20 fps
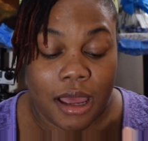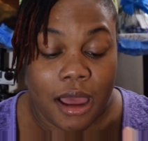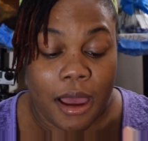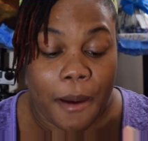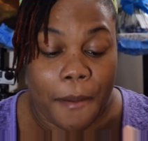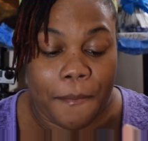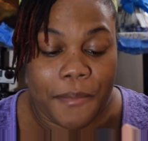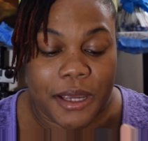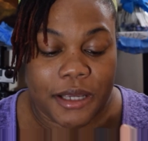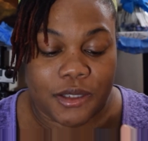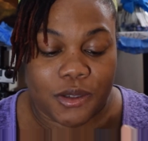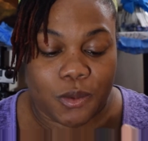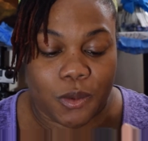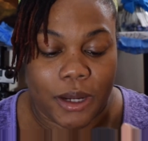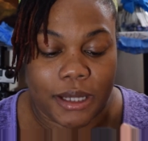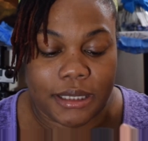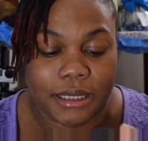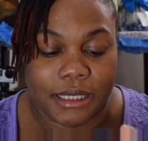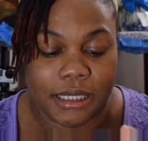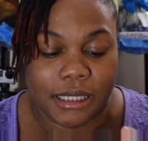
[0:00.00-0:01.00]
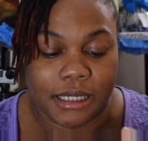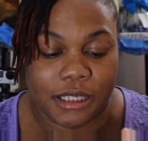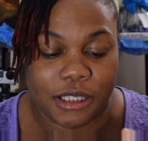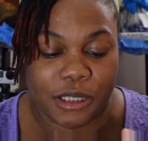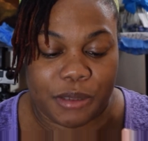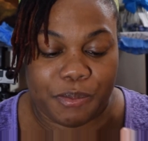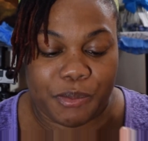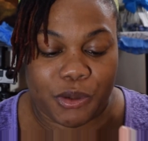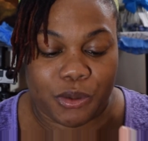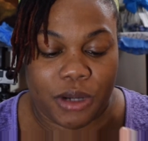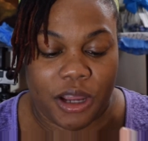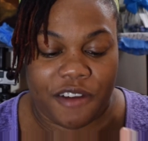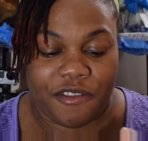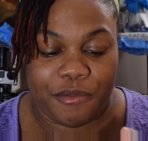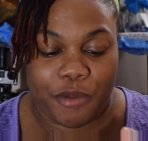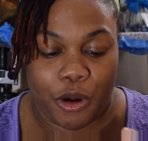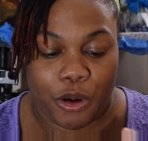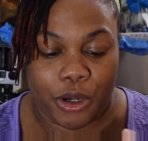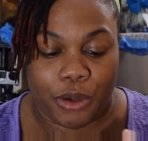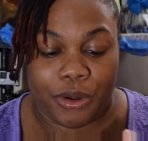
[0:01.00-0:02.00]
Mix 1 teaspoon
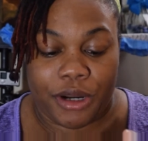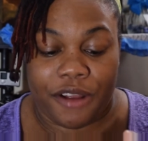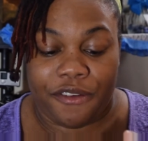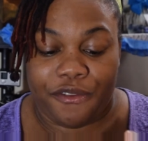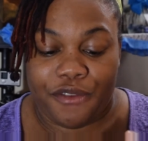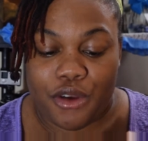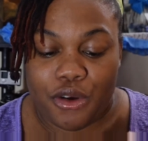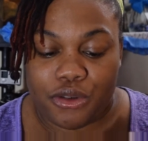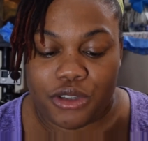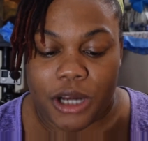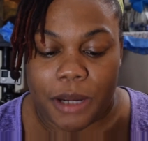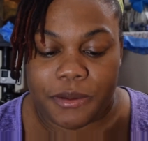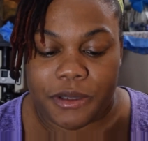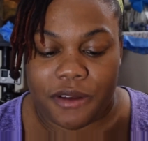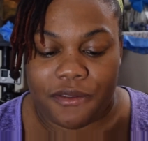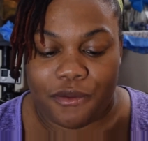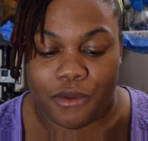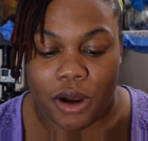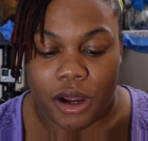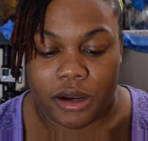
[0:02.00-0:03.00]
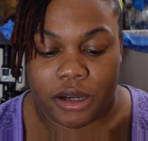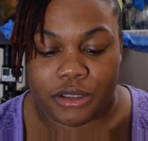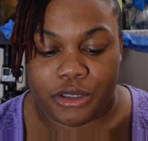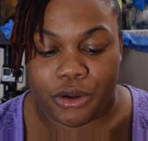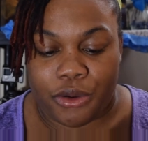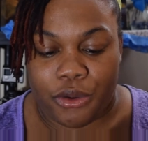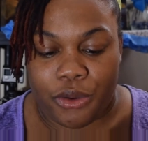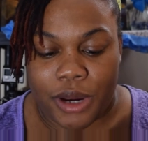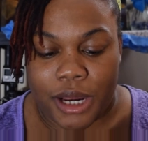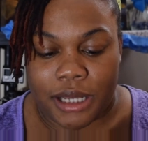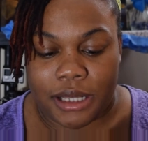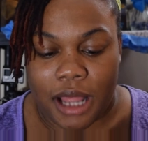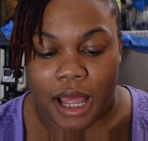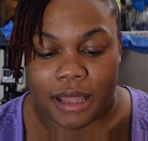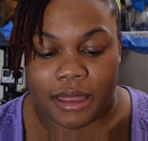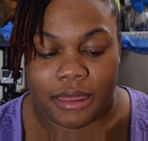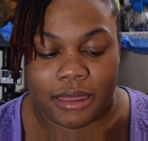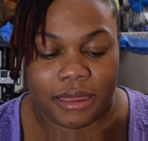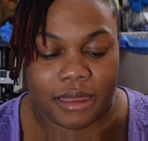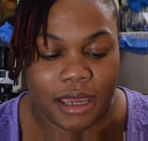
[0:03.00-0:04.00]
of powder with a few drops of water to create
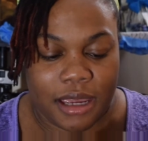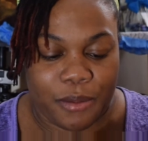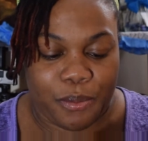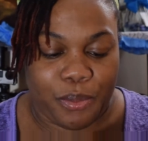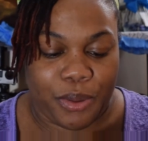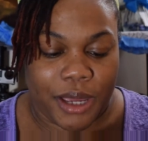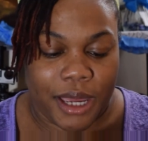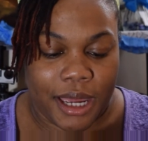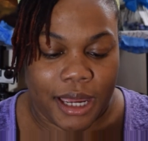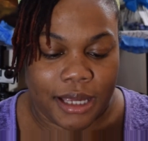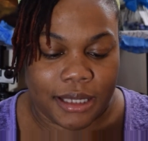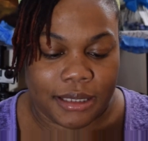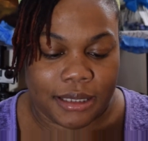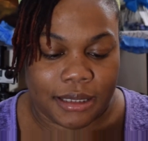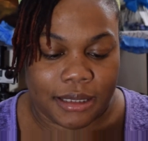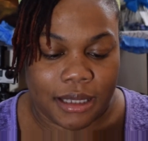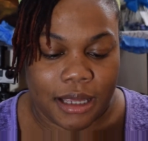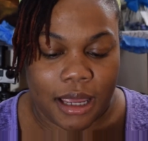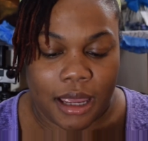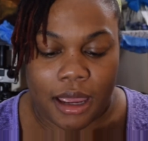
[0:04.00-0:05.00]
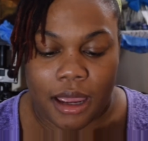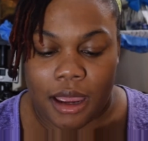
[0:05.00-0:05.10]
a thick paste.